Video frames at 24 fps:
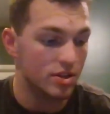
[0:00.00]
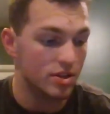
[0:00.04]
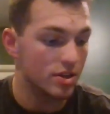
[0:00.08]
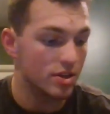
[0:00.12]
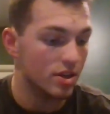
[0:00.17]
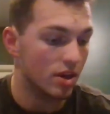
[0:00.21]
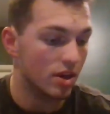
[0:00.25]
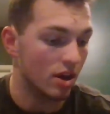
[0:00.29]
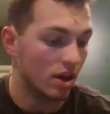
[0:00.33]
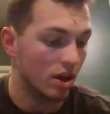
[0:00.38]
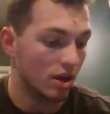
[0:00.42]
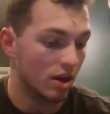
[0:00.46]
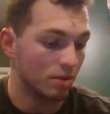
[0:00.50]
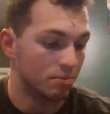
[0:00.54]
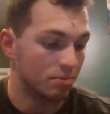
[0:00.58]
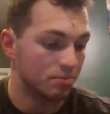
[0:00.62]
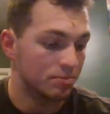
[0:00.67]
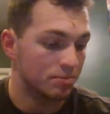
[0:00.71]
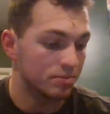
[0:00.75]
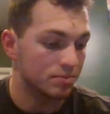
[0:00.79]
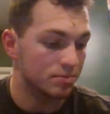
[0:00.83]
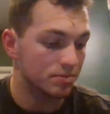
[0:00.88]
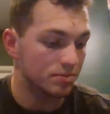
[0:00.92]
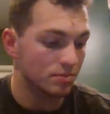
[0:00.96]

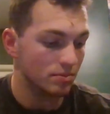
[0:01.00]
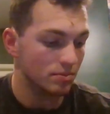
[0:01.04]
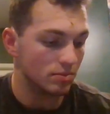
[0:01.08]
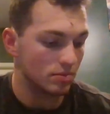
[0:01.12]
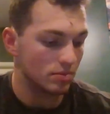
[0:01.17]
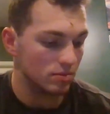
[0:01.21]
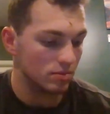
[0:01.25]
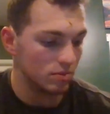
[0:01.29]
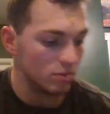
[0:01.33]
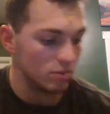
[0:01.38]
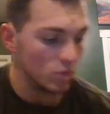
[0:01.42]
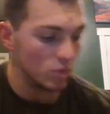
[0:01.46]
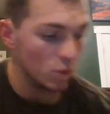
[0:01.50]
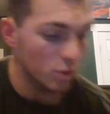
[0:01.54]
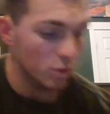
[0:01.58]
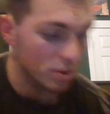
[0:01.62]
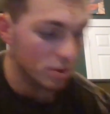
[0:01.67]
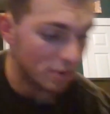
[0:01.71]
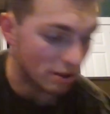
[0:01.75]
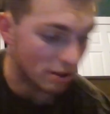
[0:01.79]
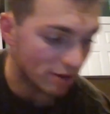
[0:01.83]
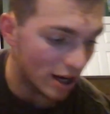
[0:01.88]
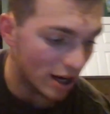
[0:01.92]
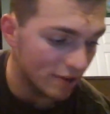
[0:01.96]
with my
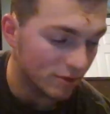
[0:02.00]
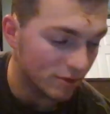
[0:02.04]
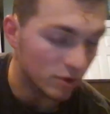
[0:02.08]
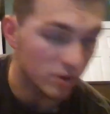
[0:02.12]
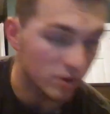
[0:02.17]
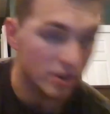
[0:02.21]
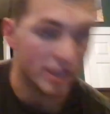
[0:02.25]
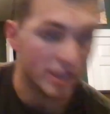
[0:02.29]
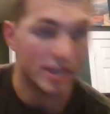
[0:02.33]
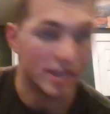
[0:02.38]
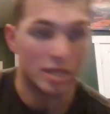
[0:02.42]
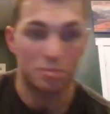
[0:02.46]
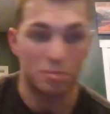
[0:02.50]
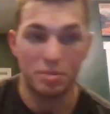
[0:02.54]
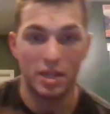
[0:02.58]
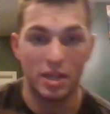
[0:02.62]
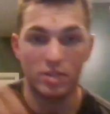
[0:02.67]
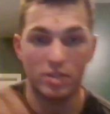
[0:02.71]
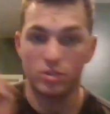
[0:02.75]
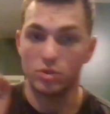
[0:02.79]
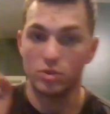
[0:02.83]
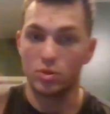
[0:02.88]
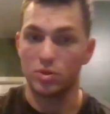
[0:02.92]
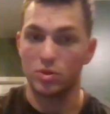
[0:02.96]
rifle, and it
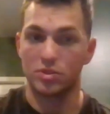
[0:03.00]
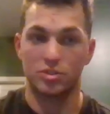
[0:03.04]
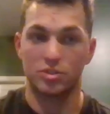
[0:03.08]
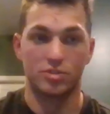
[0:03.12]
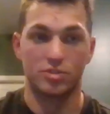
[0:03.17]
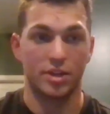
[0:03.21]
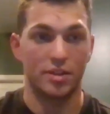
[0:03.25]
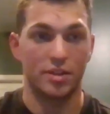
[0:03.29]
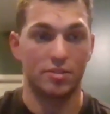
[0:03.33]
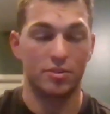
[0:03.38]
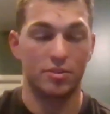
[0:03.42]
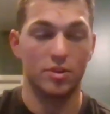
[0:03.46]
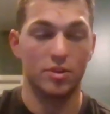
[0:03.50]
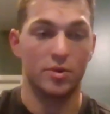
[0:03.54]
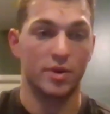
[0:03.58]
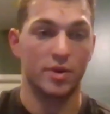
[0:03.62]
pencil holed straight through.